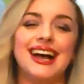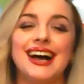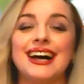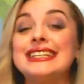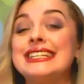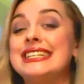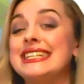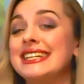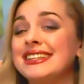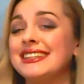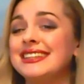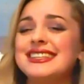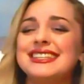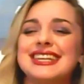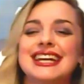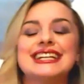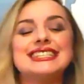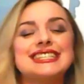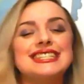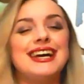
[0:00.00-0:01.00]
Until
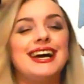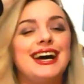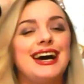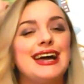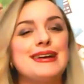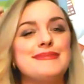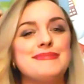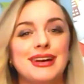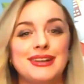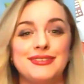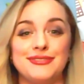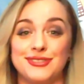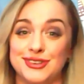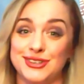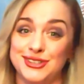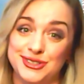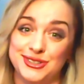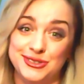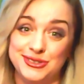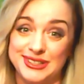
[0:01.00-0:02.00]
next time and for
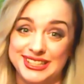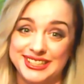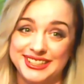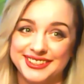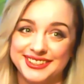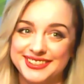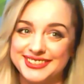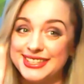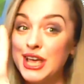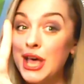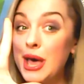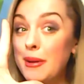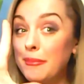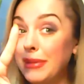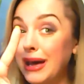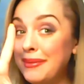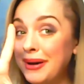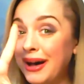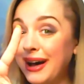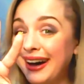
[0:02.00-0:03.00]
new videos.
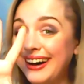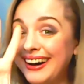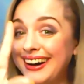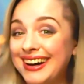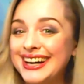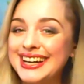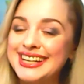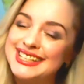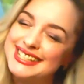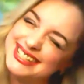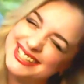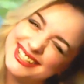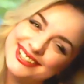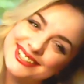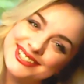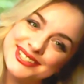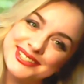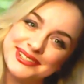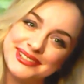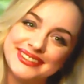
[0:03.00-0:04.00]
Bye-bye, see you
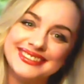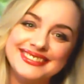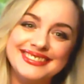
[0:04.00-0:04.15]
soon.